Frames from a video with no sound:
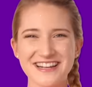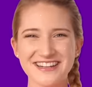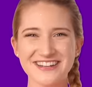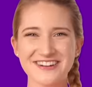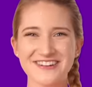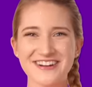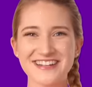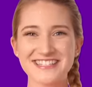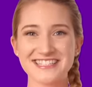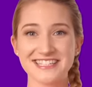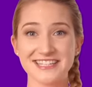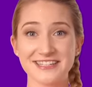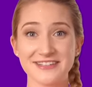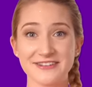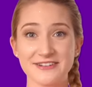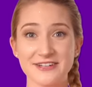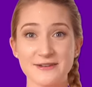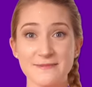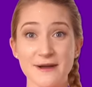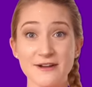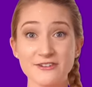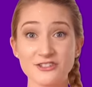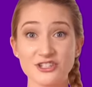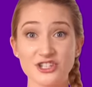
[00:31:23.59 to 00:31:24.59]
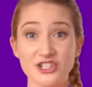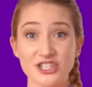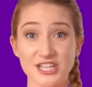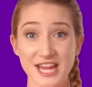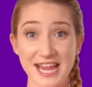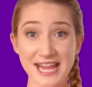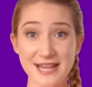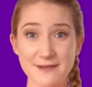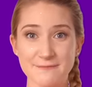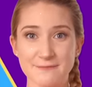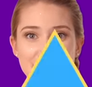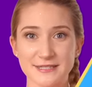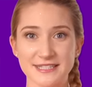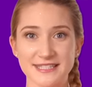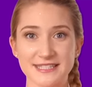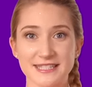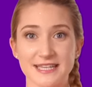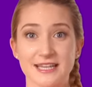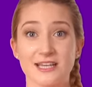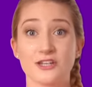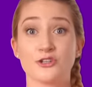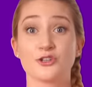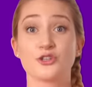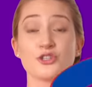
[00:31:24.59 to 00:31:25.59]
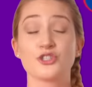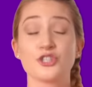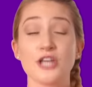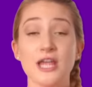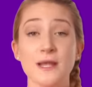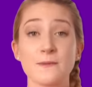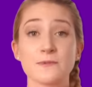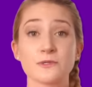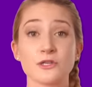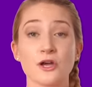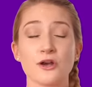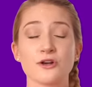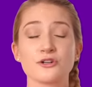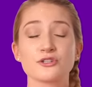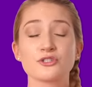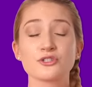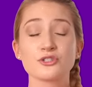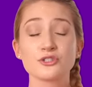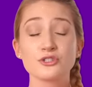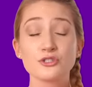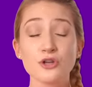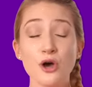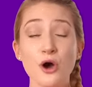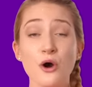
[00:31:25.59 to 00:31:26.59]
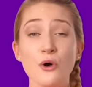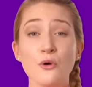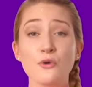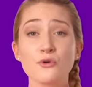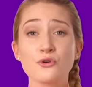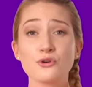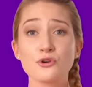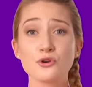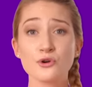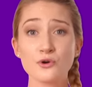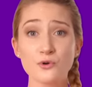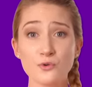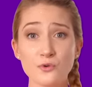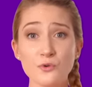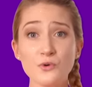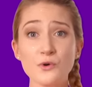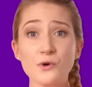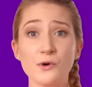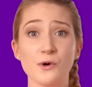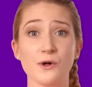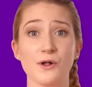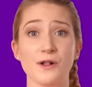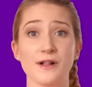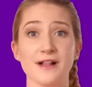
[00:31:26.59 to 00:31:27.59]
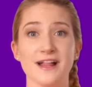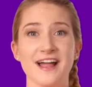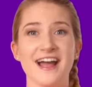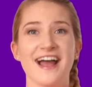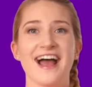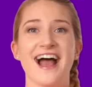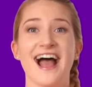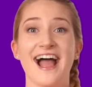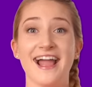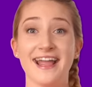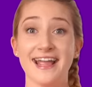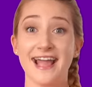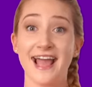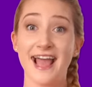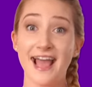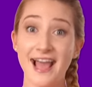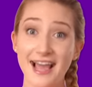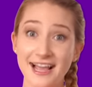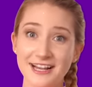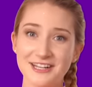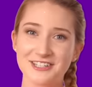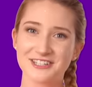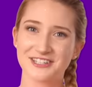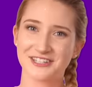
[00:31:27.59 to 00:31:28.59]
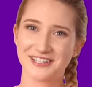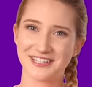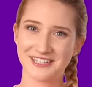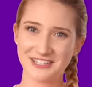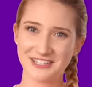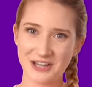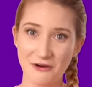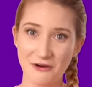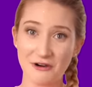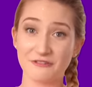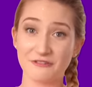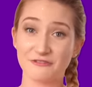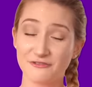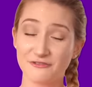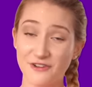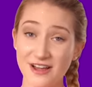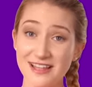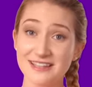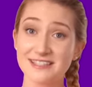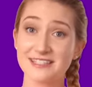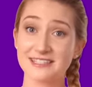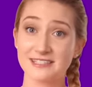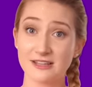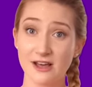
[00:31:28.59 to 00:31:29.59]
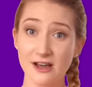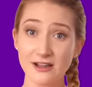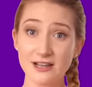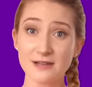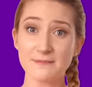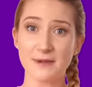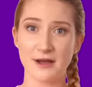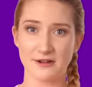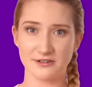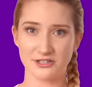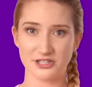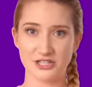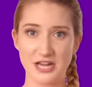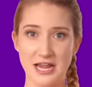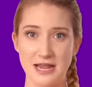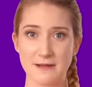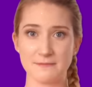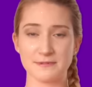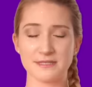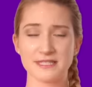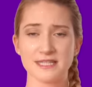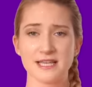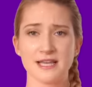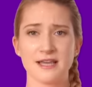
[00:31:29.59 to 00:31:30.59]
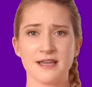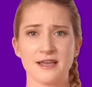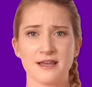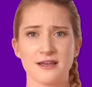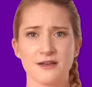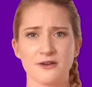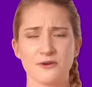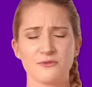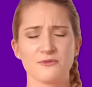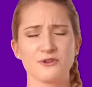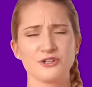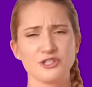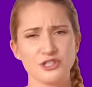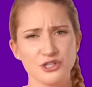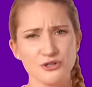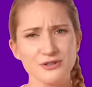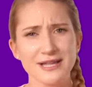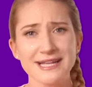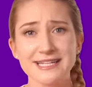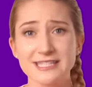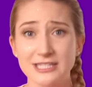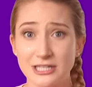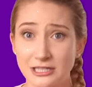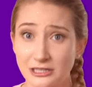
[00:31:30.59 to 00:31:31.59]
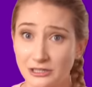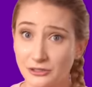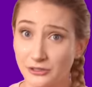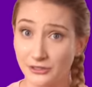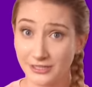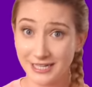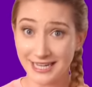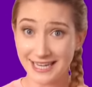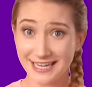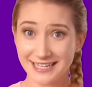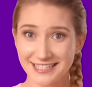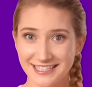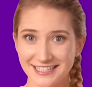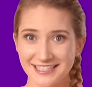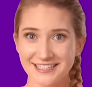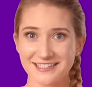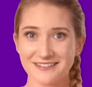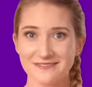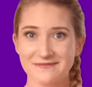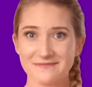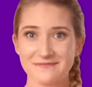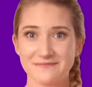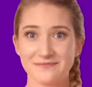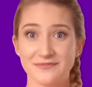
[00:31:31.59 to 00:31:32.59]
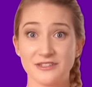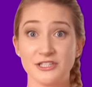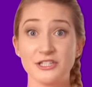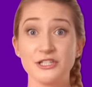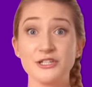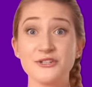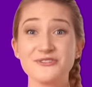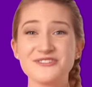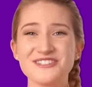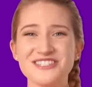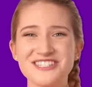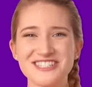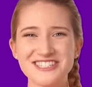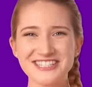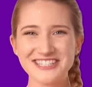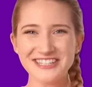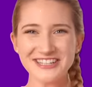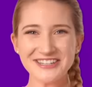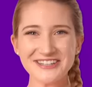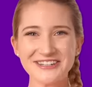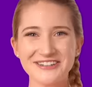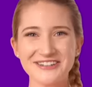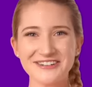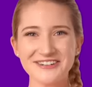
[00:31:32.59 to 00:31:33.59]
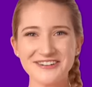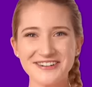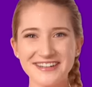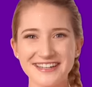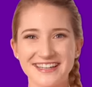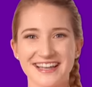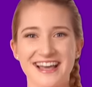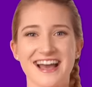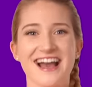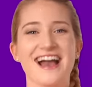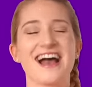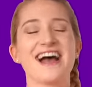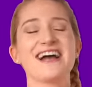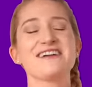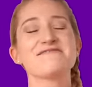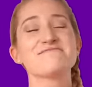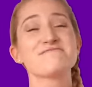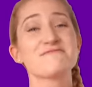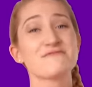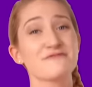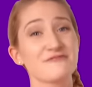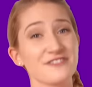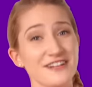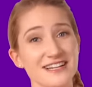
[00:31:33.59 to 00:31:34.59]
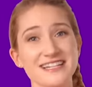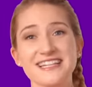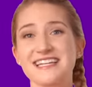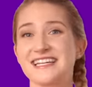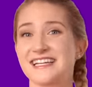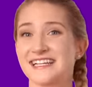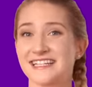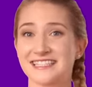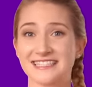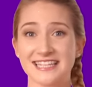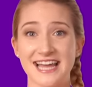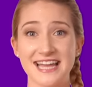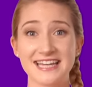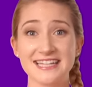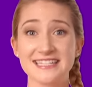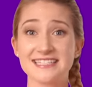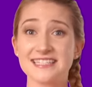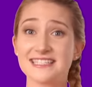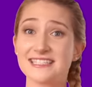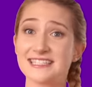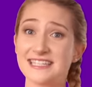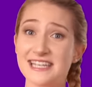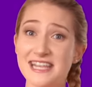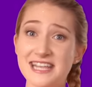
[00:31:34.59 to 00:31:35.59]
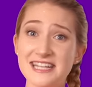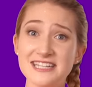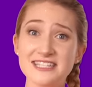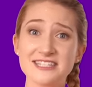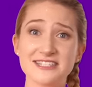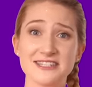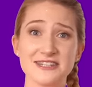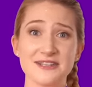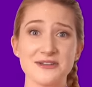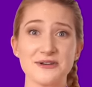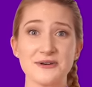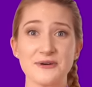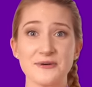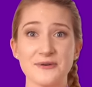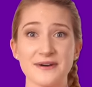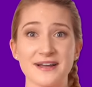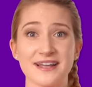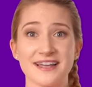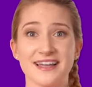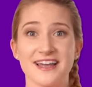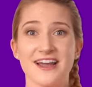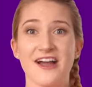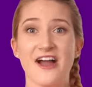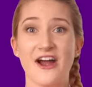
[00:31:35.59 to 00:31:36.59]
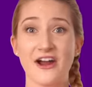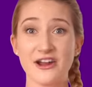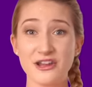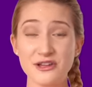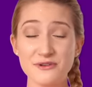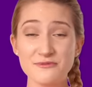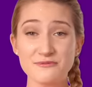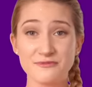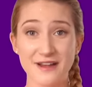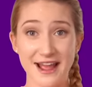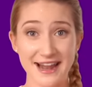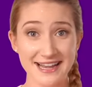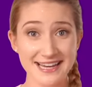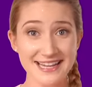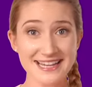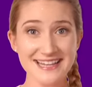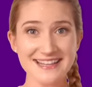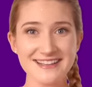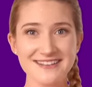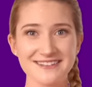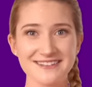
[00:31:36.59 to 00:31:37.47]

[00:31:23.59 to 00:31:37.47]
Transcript: going to learn about shapes. Shapes are so cool. I actually know a fun song about shapes. Would you like to learn it? You do! I'm really excited to teach you. Are you ready?